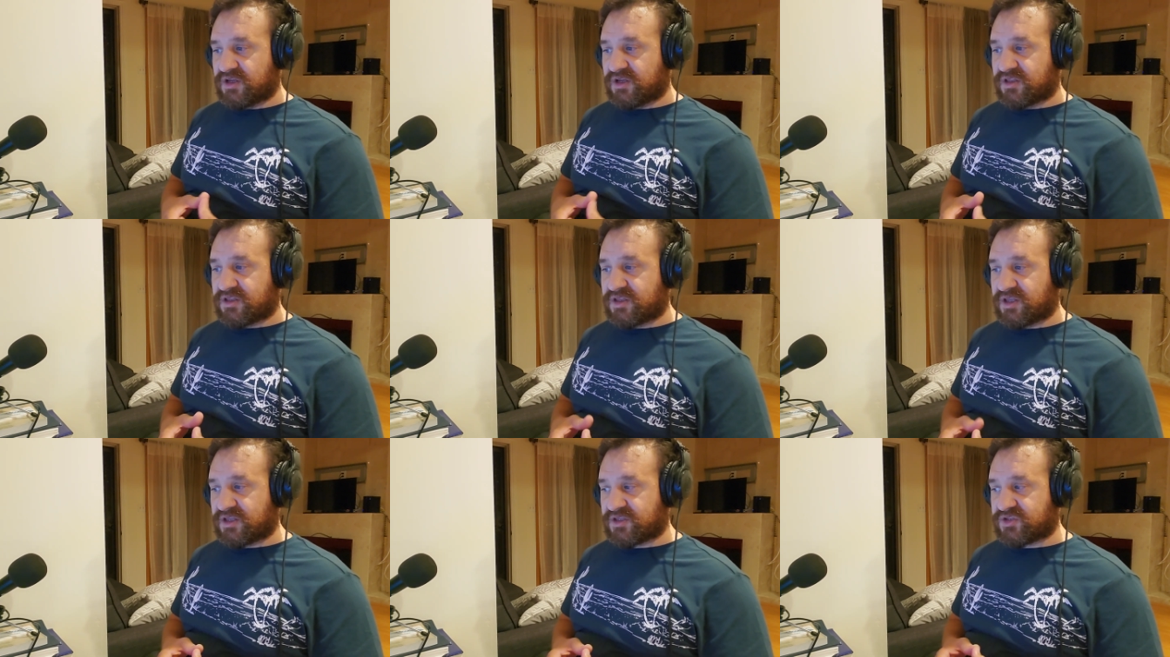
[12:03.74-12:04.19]

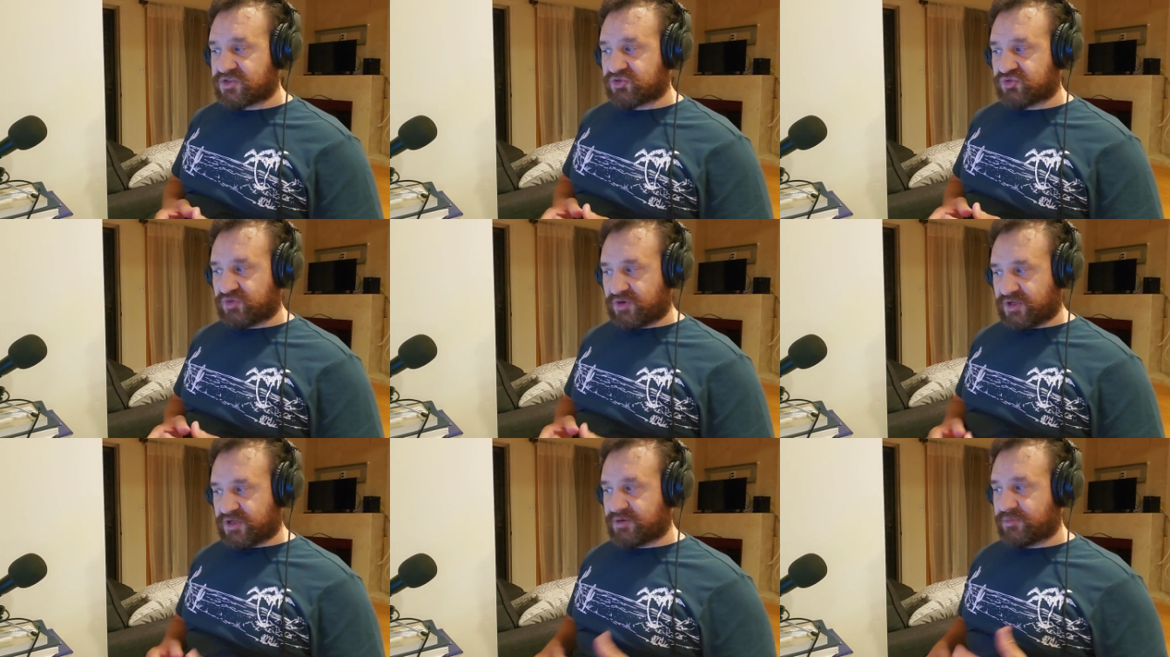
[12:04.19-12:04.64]
that
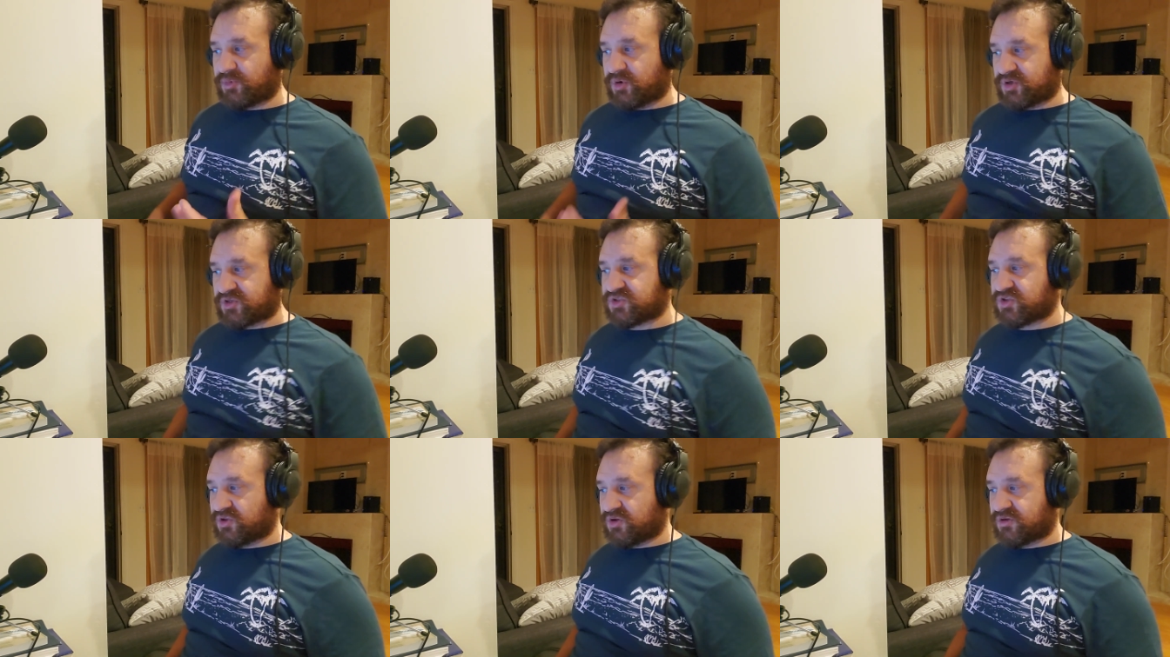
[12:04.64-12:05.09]
train in
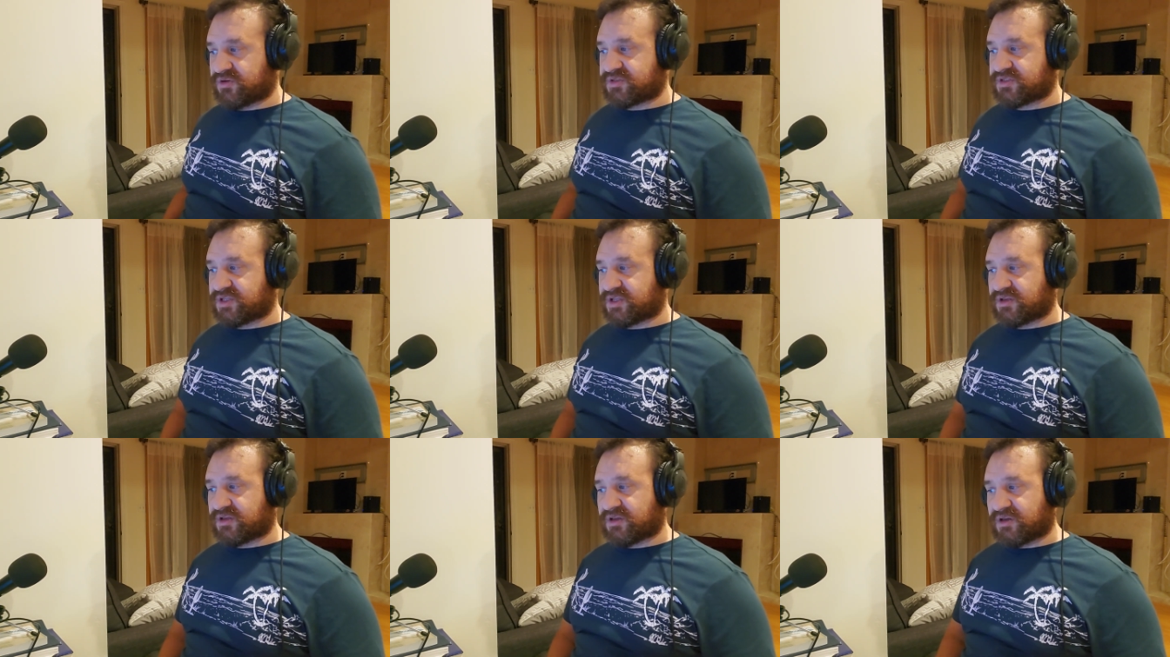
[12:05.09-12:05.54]
martial arts.
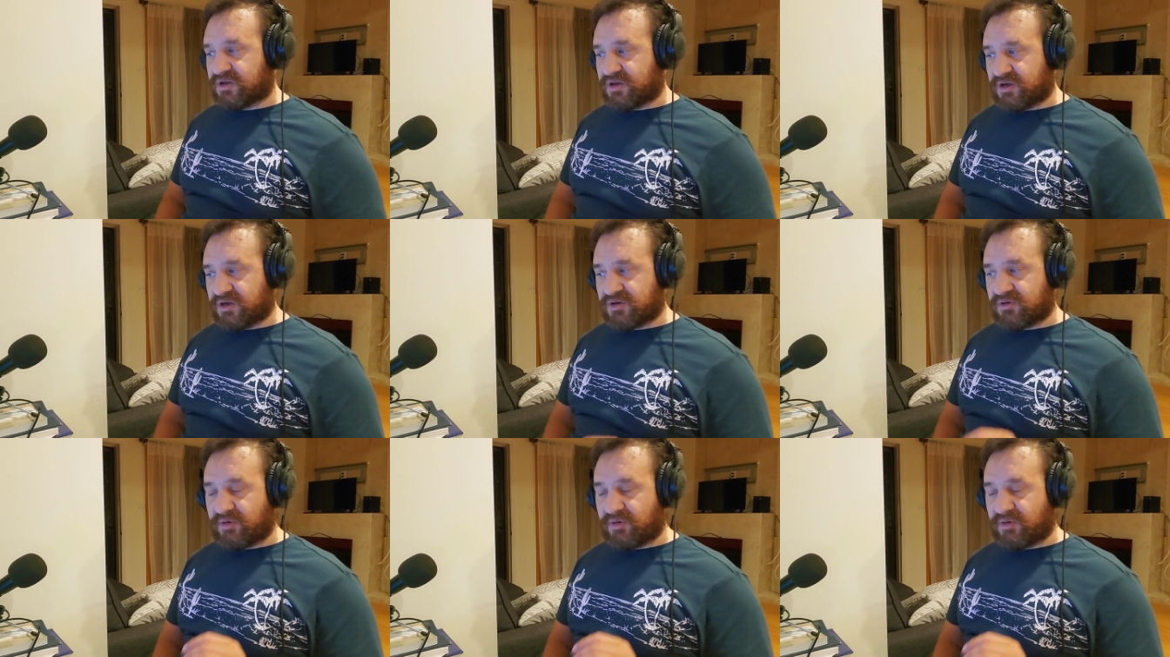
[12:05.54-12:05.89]
That